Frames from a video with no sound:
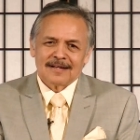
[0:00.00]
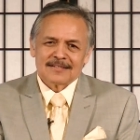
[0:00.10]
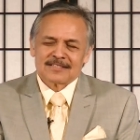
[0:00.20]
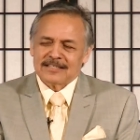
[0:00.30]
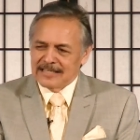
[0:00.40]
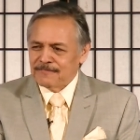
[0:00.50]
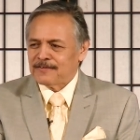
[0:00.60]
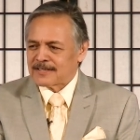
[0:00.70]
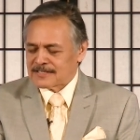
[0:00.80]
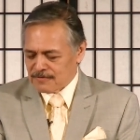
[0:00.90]

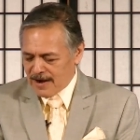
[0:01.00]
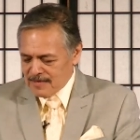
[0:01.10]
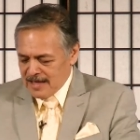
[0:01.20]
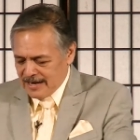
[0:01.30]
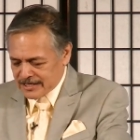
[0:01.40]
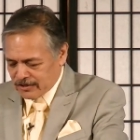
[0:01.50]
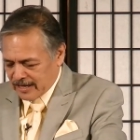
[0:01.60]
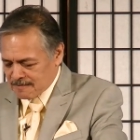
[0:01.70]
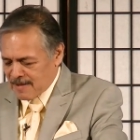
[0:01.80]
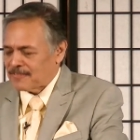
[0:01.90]
Significance, right? Let's look
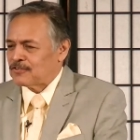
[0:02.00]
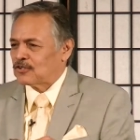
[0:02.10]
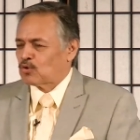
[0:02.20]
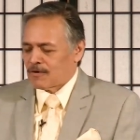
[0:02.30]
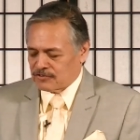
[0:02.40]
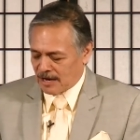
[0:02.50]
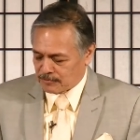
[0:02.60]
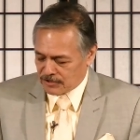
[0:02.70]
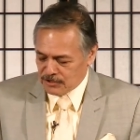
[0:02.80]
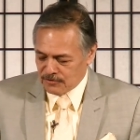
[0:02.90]
at Matthew, the 12th
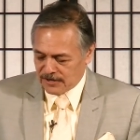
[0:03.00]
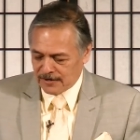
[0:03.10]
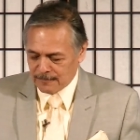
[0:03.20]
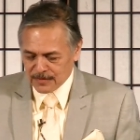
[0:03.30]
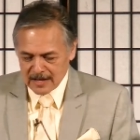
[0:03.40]
chapter. Are you there?